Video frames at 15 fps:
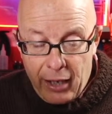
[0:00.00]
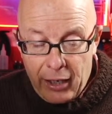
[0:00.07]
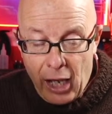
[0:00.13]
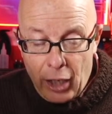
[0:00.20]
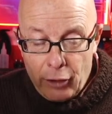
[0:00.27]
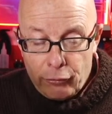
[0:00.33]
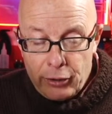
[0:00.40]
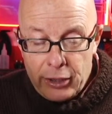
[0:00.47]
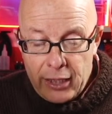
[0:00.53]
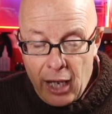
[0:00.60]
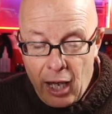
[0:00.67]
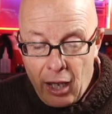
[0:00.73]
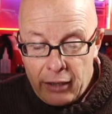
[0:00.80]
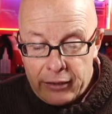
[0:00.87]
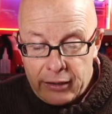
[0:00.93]
100
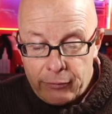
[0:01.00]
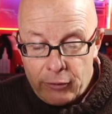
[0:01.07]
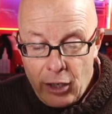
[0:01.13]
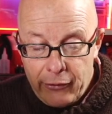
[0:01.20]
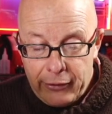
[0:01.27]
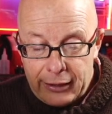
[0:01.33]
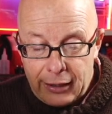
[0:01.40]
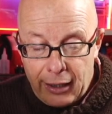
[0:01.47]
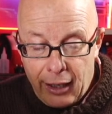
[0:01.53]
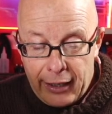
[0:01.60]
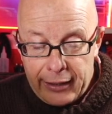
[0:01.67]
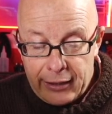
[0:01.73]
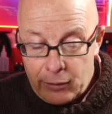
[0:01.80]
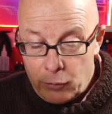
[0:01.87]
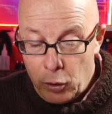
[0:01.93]
yards of towing
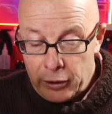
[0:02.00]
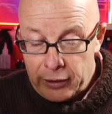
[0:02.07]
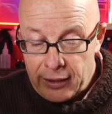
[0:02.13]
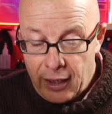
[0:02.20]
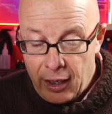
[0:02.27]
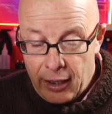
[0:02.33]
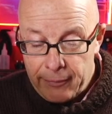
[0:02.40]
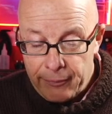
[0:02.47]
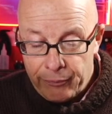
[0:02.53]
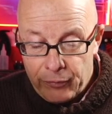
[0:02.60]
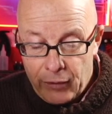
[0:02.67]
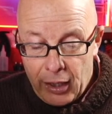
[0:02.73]
line at one time,